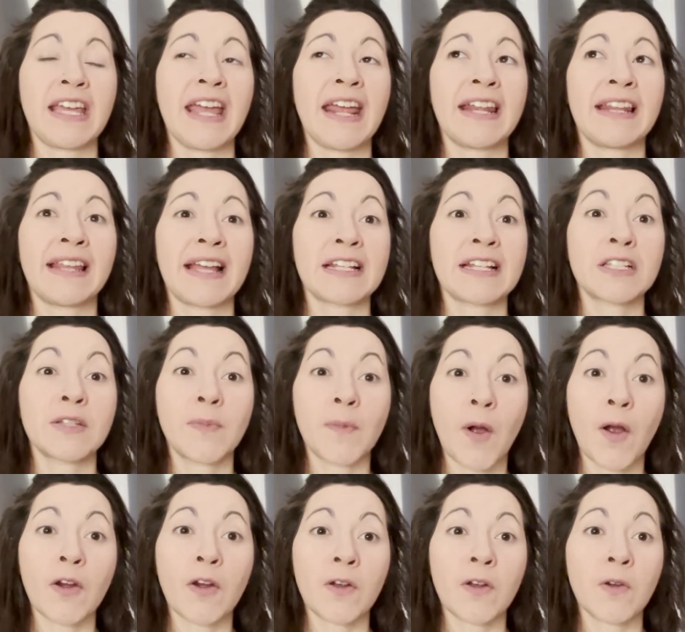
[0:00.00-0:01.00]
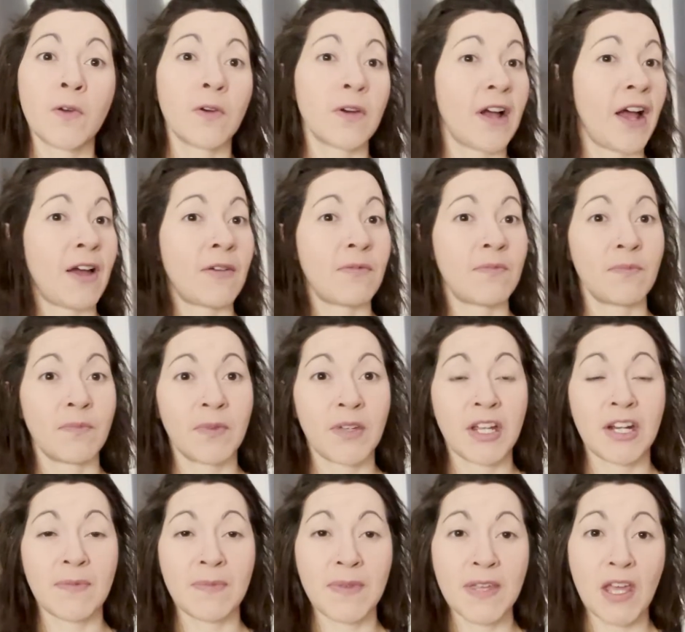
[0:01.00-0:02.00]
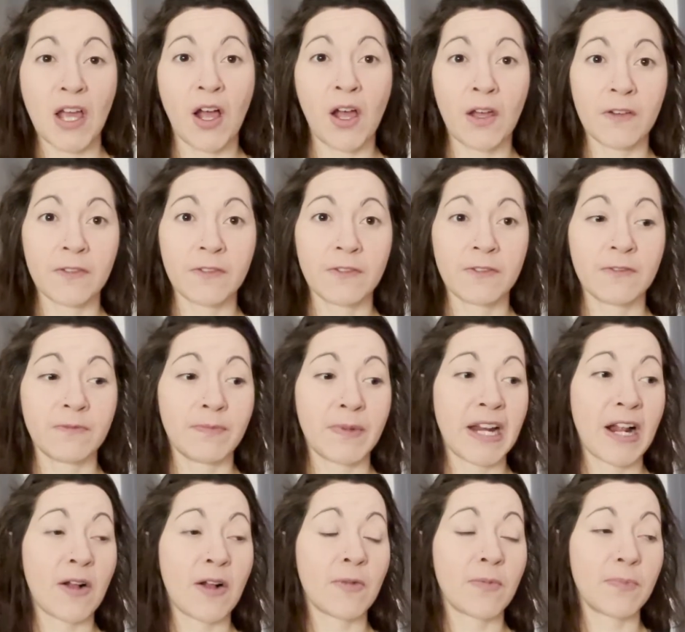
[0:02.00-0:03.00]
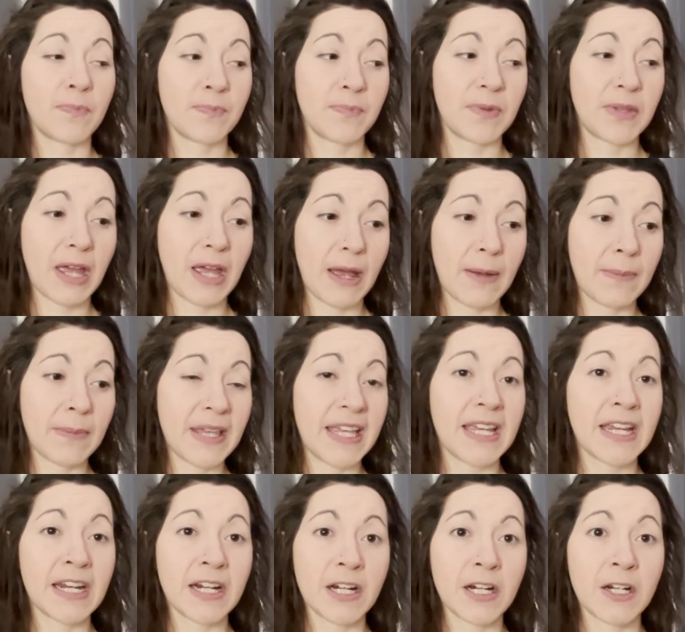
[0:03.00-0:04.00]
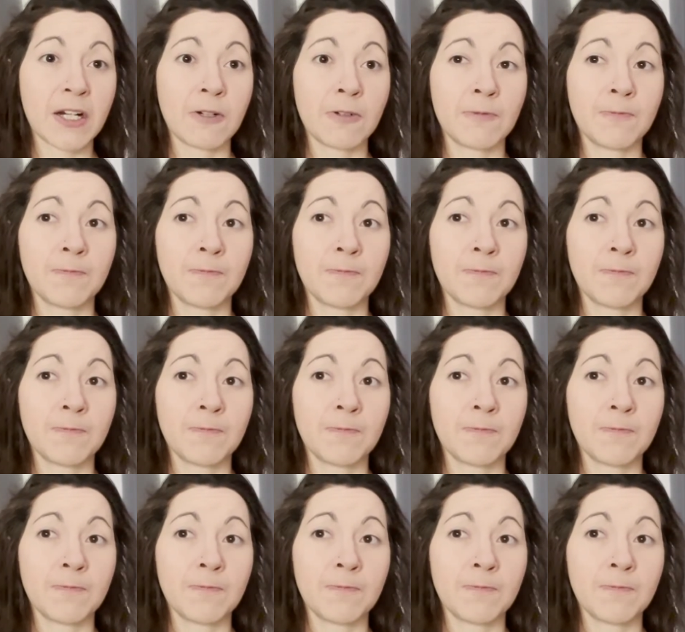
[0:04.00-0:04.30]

And like tomorrow, I'm gonna be off, but I'll come here